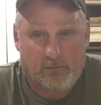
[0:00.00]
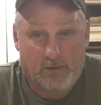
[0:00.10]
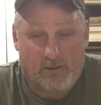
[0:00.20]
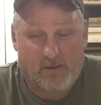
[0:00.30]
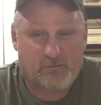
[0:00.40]

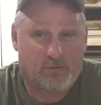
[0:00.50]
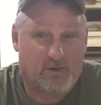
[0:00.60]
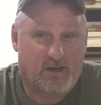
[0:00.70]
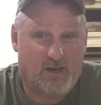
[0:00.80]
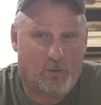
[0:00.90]
And that's
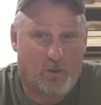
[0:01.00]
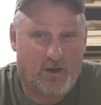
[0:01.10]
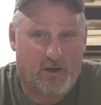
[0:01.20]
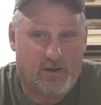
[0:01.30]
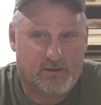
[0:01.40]
really kind of what
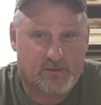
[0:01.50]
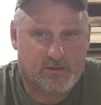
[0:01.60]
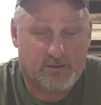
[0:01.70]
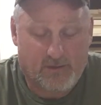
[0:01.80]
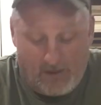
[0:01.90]
it is,
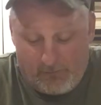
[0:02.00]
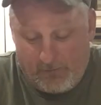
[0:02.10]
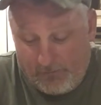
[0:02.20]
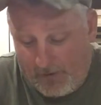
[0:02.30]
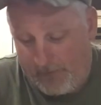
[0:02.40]

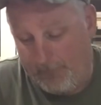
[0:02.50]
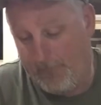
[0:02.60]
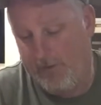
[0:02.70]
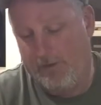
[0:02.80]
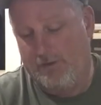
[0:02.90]
having fun.
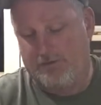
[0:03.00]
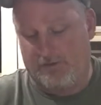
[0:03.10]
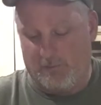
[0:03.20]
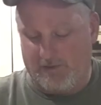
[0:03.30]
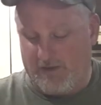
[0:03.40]
So I
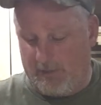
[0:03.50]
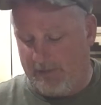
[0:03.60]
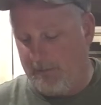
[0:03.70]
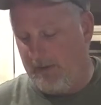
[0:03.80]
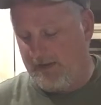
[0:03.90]
just want to talk
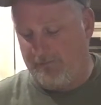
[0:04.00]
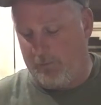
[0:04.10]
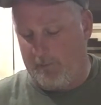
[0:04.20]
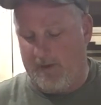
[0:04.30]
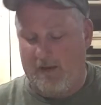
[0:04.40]
about the match
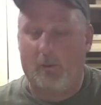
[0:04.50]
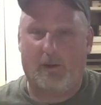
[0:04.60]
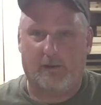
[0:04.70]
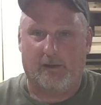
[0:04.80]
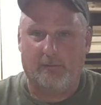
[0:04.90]
format
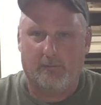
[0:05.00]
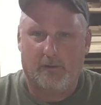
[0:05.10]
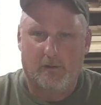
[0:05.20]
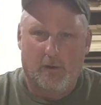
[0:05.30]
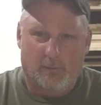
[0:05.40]
quickly,
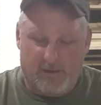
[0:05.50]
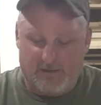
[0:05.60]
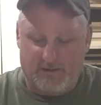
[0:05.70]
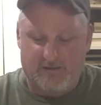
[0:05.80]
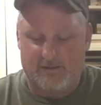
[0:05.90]

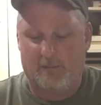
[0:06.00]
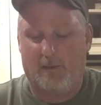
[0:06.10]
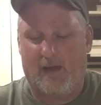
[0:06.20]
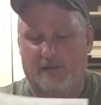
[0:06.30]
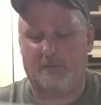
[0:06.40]
because this is a
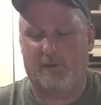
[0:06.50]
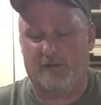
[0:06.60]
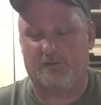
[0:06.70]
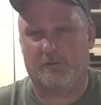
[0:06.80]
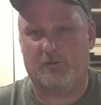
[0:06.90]
match and
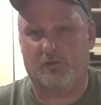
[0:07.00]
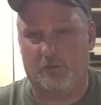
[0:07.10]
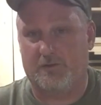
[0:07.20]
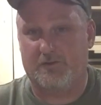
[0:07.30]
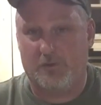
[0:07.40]
because
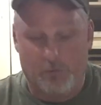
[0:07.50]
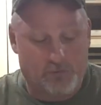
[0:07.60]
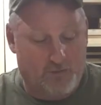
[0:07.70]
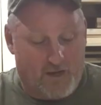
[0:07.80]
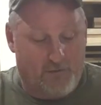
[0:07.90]
shooters do
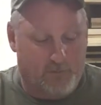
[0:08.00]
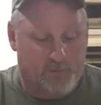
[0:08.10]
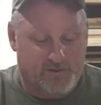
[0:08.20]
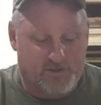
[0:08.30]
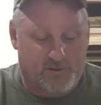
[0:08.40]
drive a
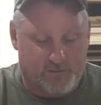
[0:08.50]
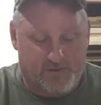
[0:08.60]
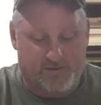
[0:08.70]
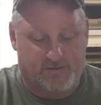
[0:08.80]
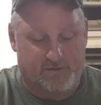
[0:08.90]
particular
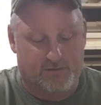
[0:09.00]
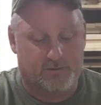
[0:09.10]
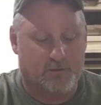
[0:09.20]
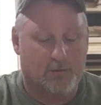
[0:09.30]
distance.